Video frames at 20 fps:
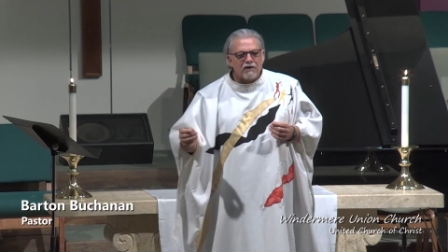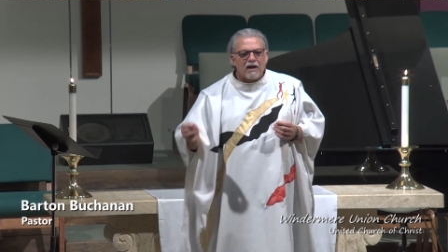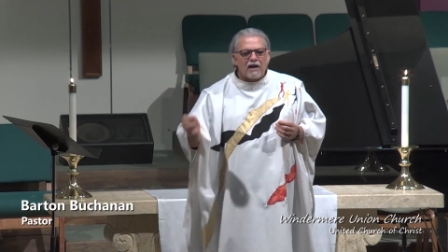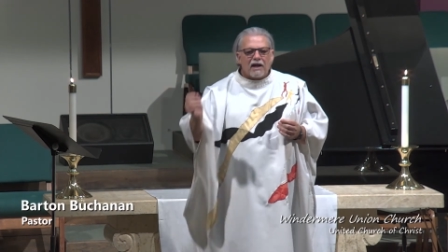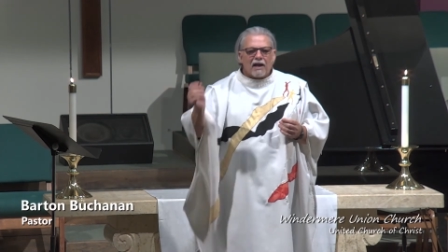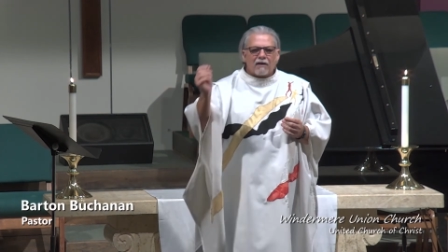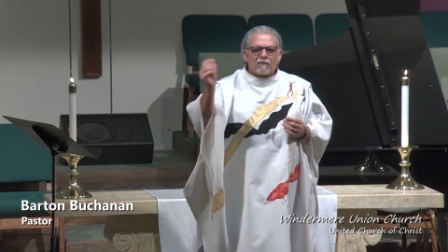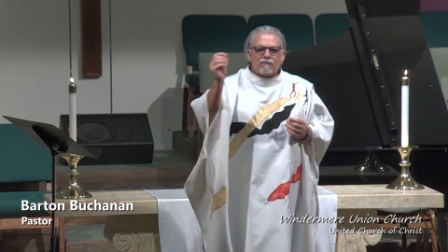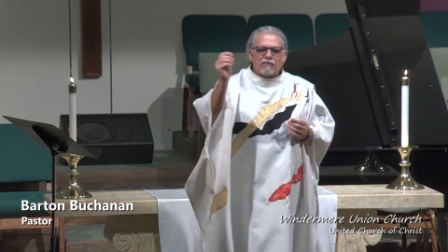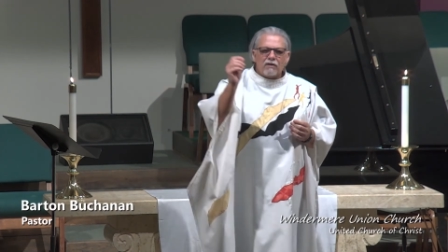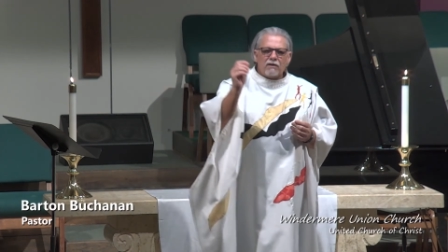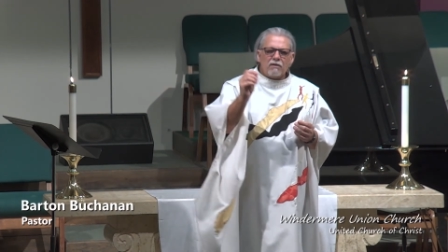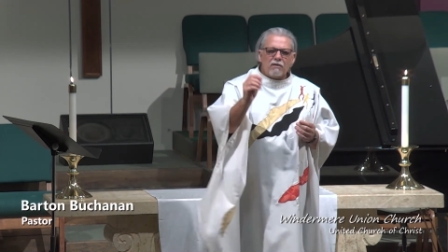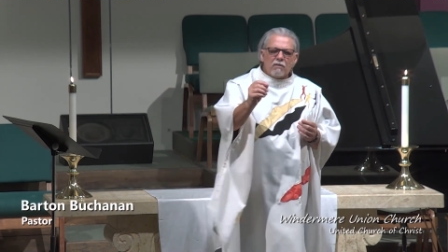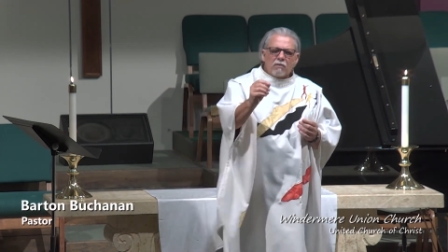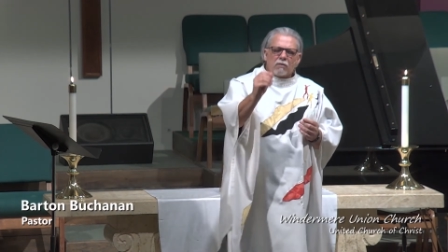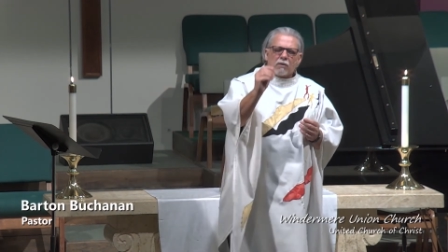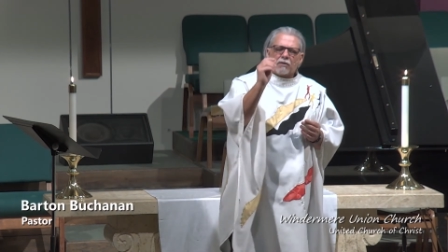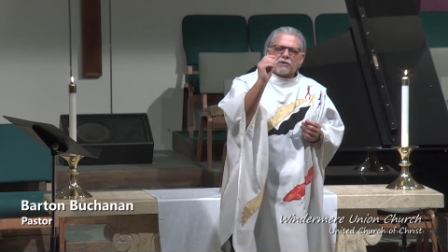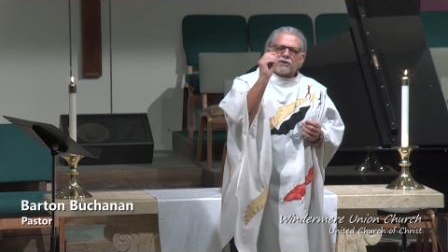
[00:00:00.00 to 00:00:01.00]
If you
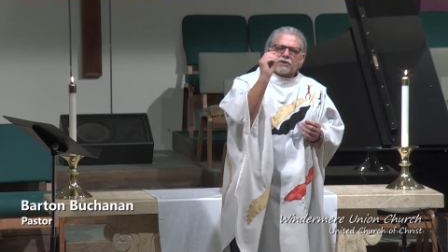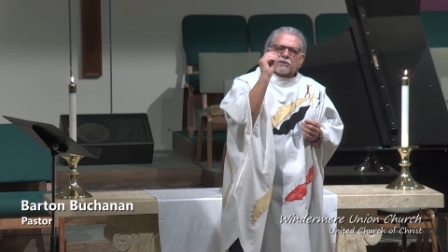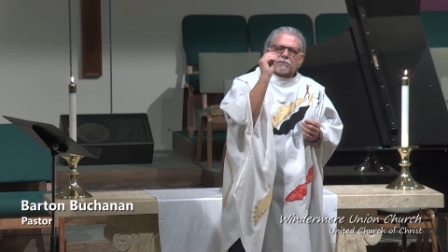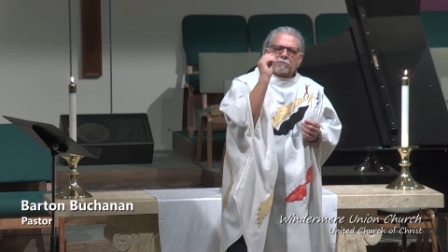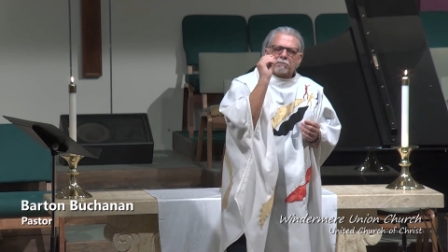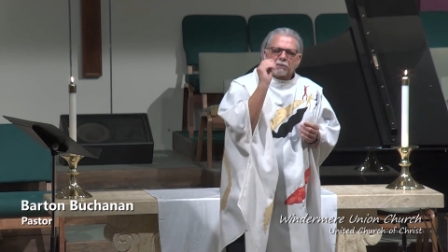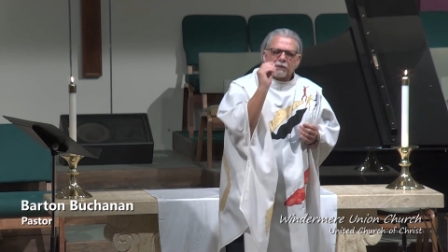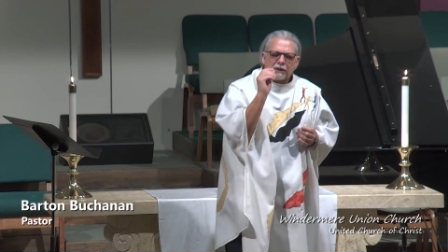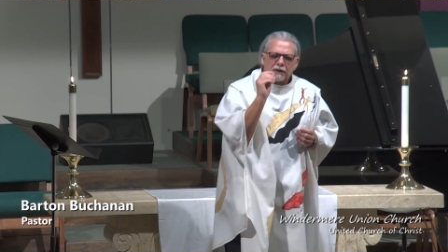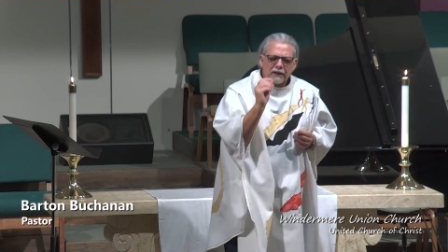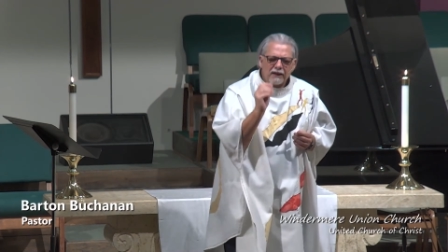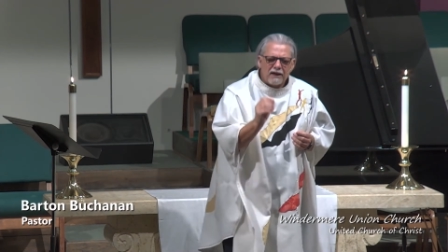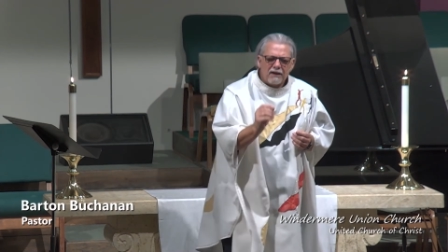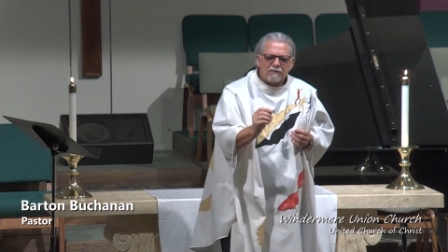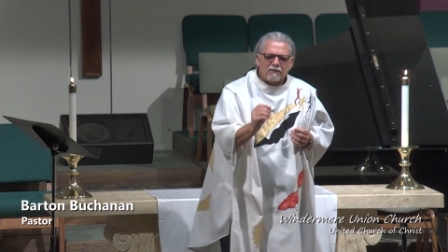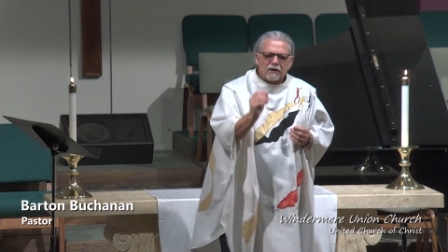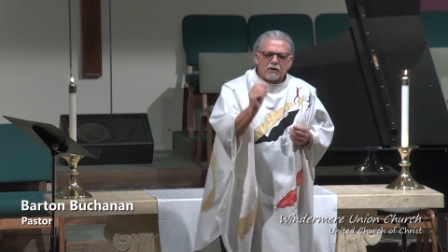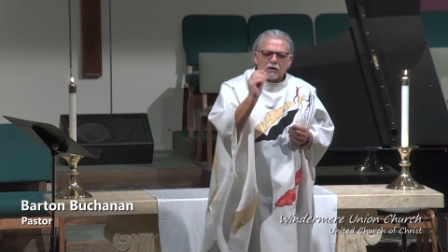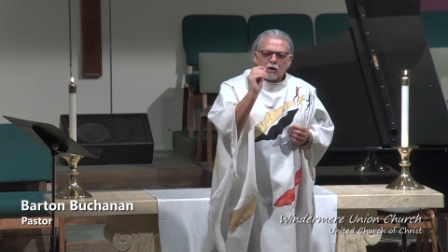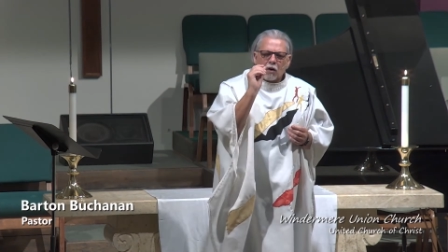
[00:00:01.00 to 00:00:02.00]
will just believe
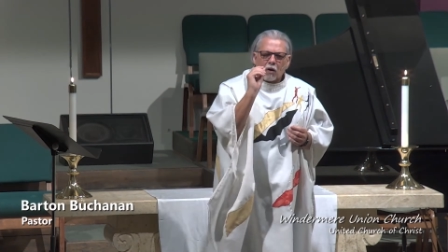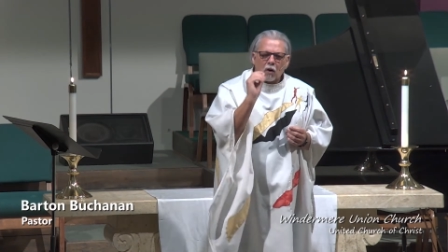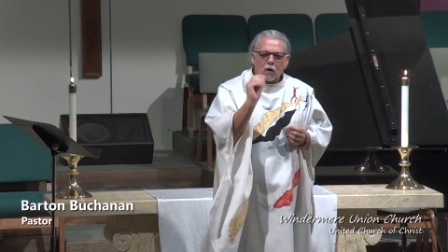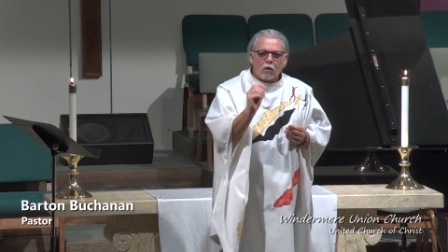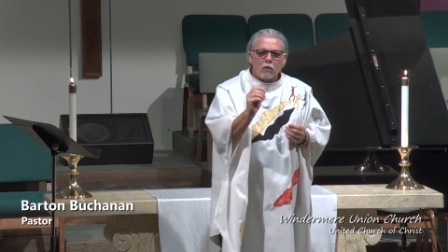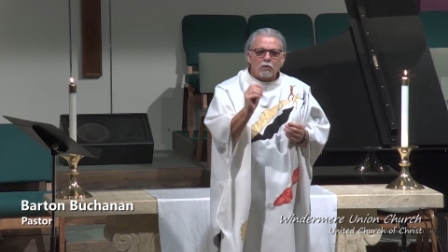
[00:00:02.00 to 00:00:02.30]
and hold